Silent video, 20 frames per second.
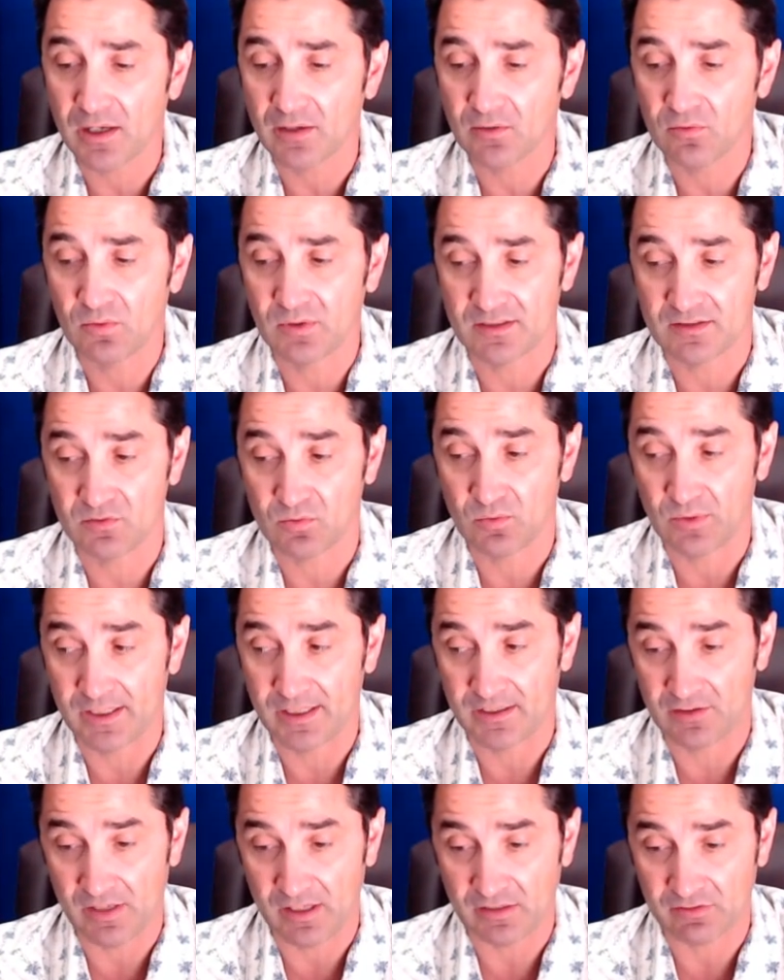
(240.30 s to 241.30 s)
was when
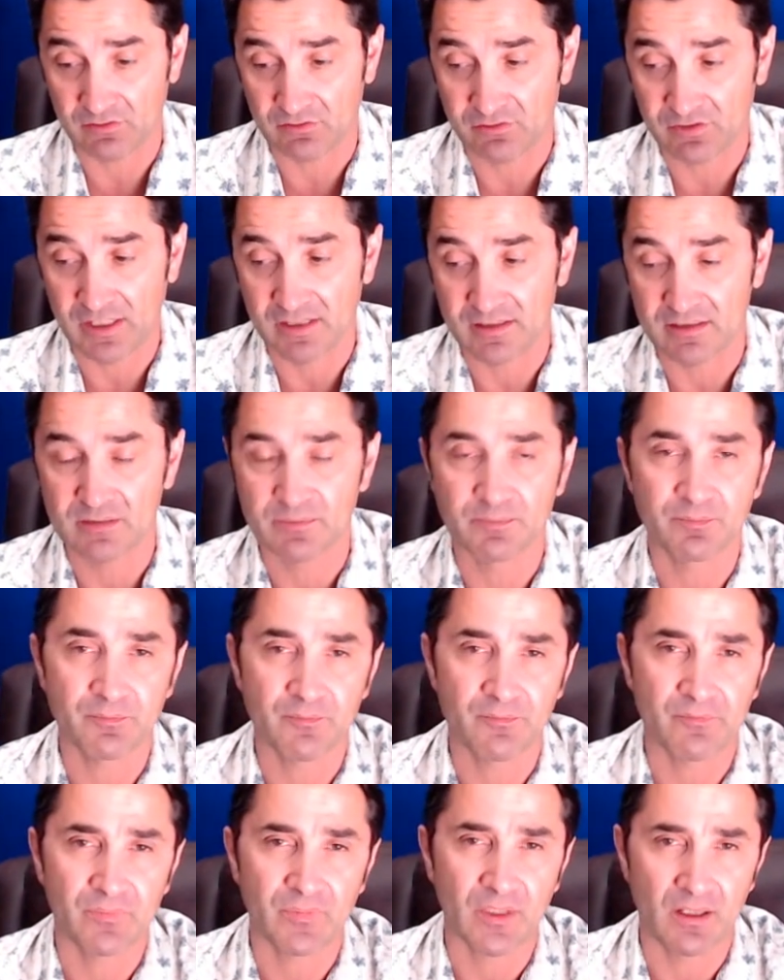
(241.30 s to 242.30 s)
United States
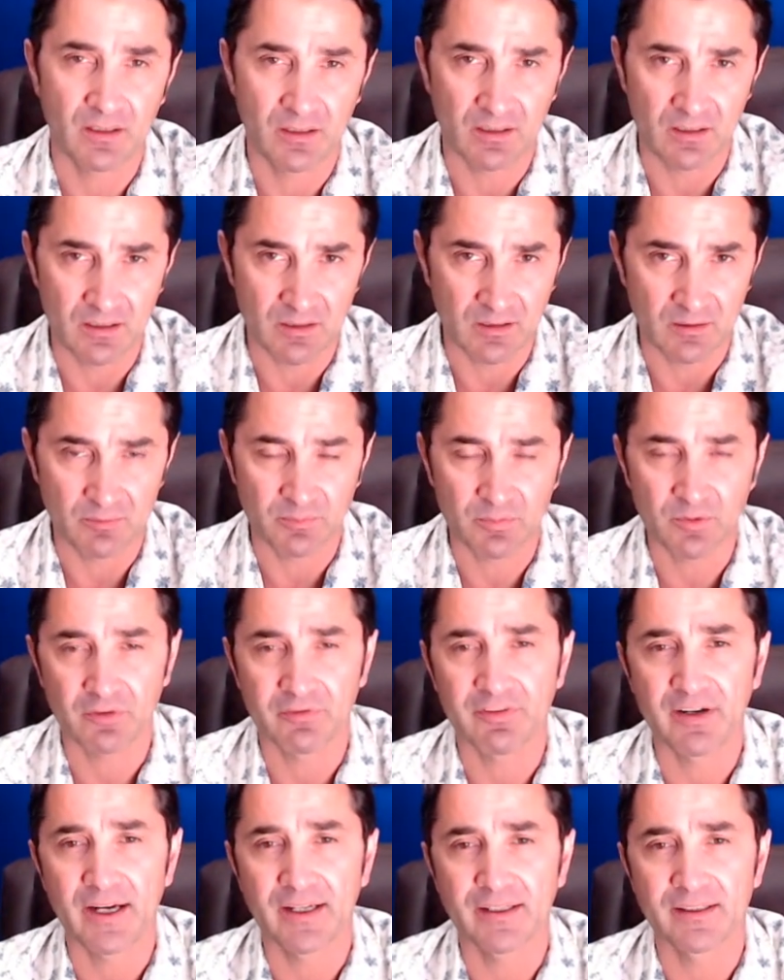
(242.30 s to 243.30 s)
uh,
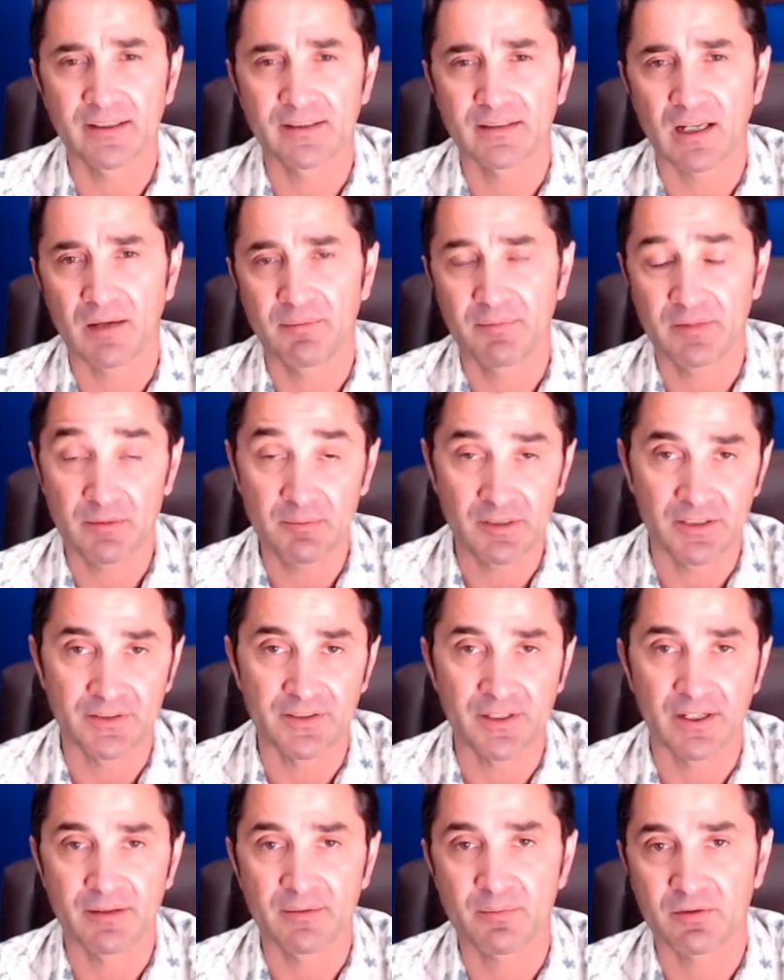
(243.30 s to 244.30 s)
provided, the
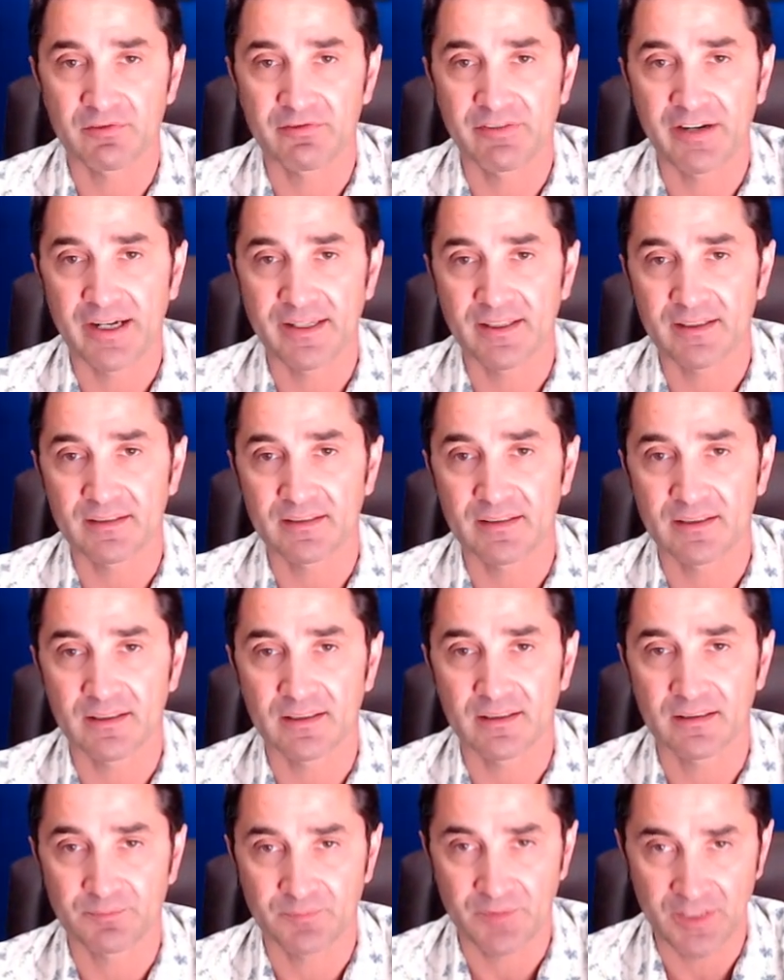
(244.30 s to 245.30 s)
military provided
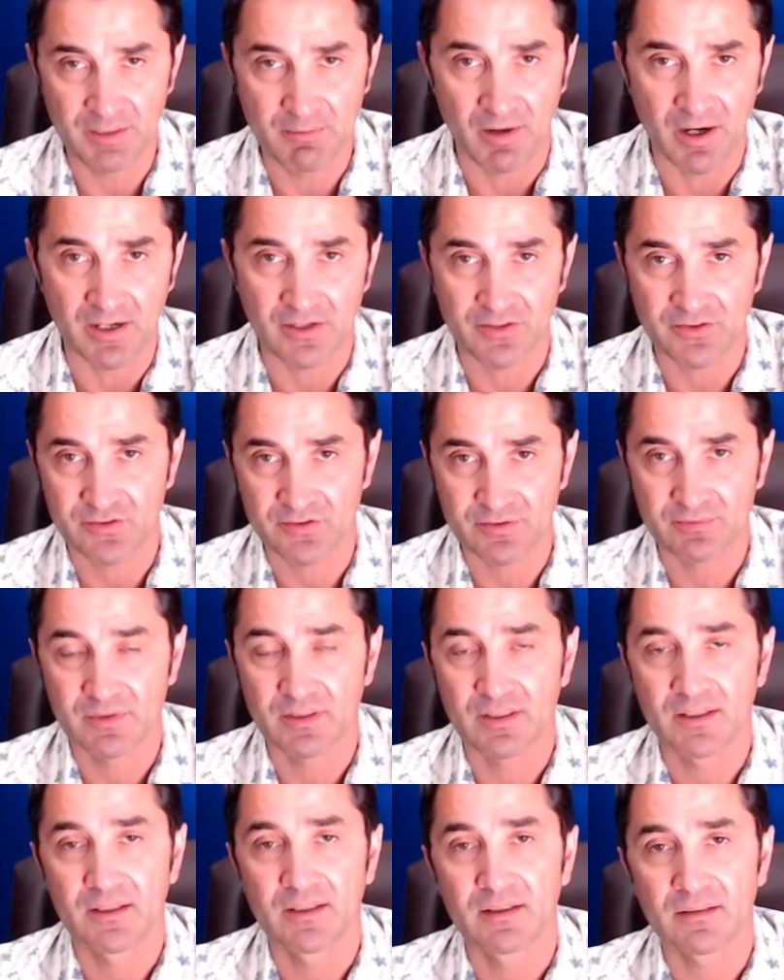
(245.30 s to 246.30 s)
uh, HIMARS
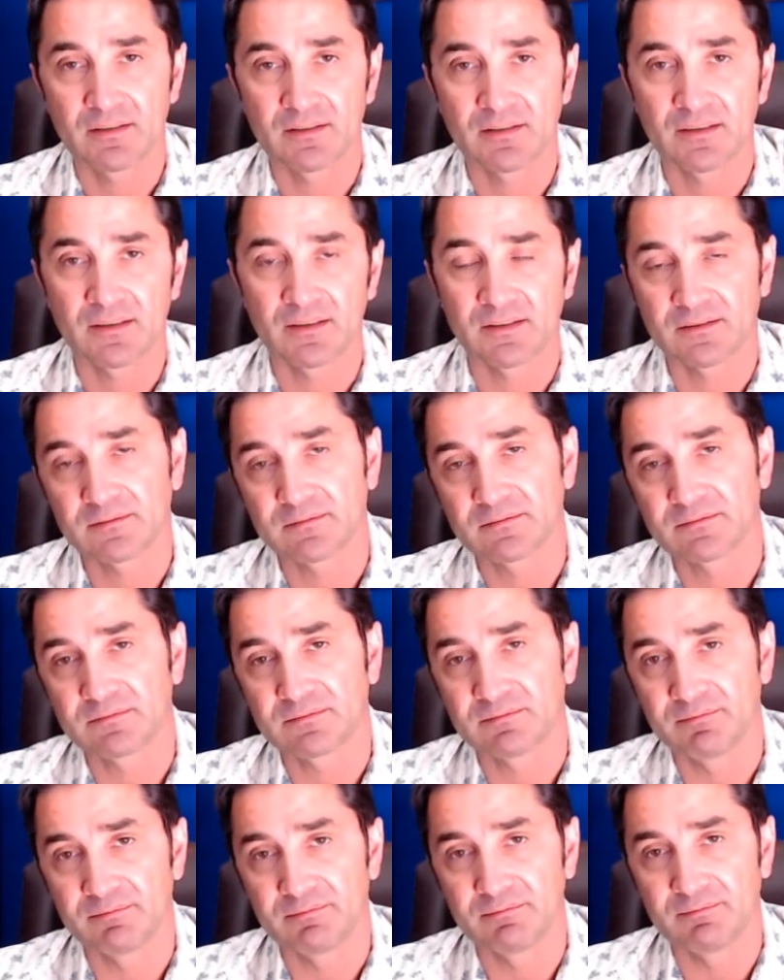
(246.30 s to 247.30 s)
uh,
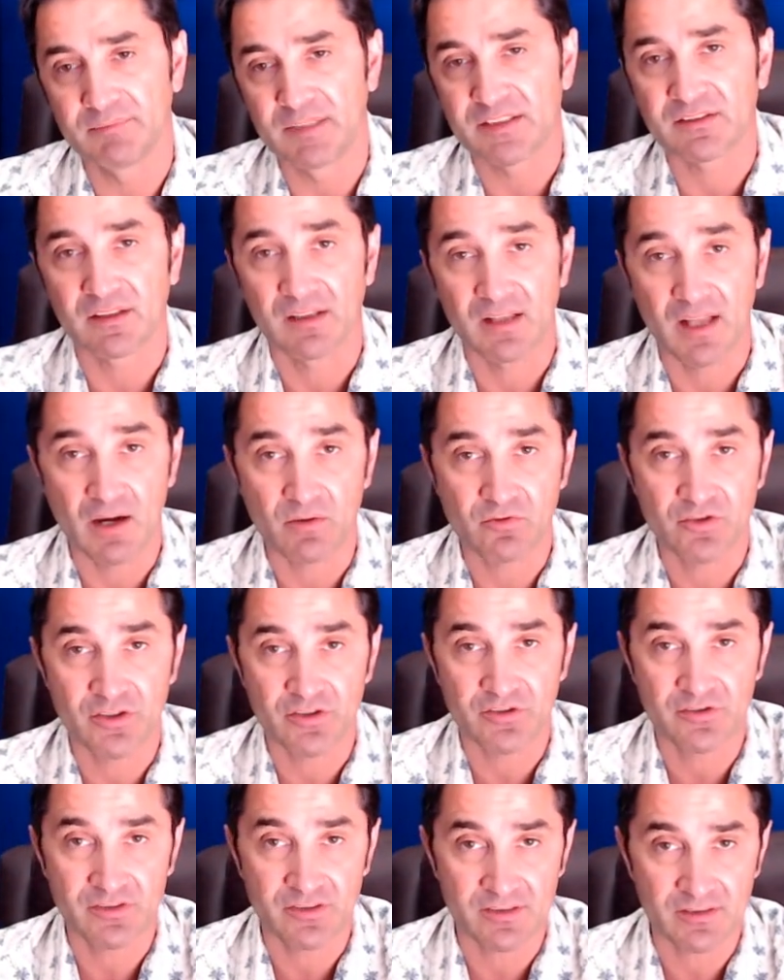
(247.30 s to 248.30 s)
missile launcher
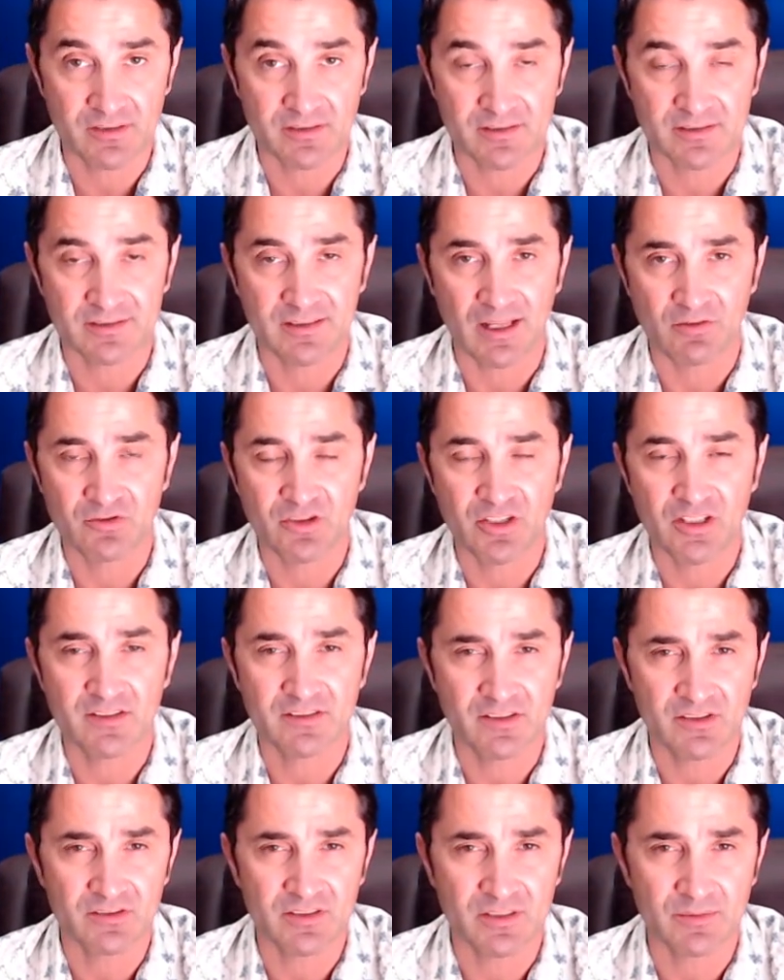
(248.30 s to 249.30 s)
launching
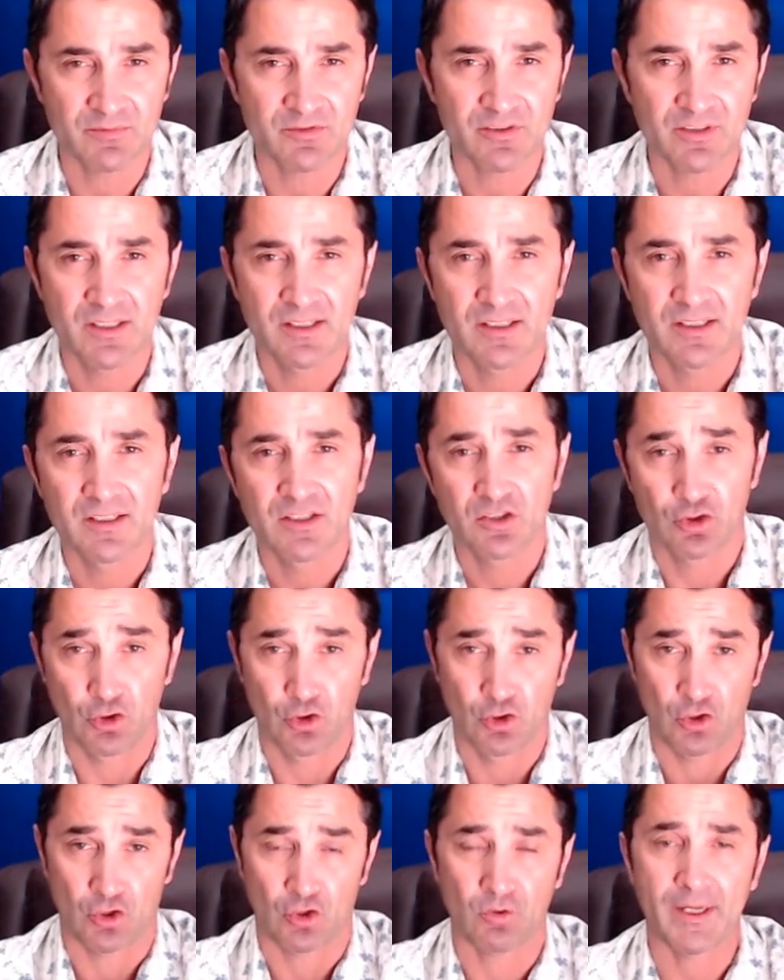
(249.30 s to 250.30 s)
systems to
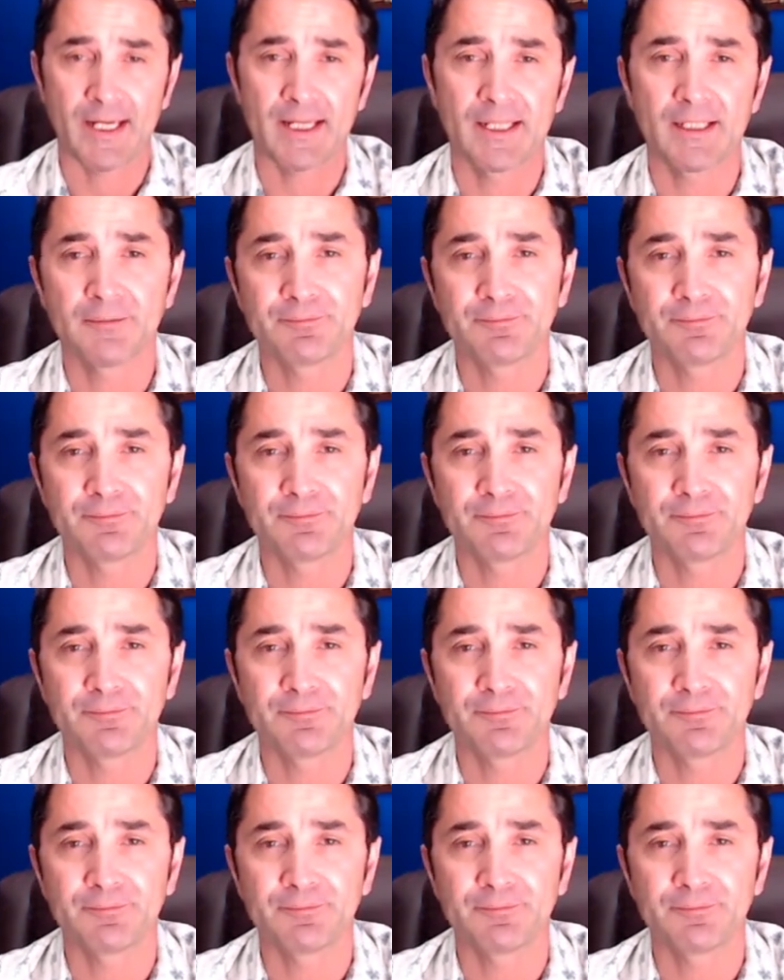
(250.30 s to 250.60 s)
Ukraine.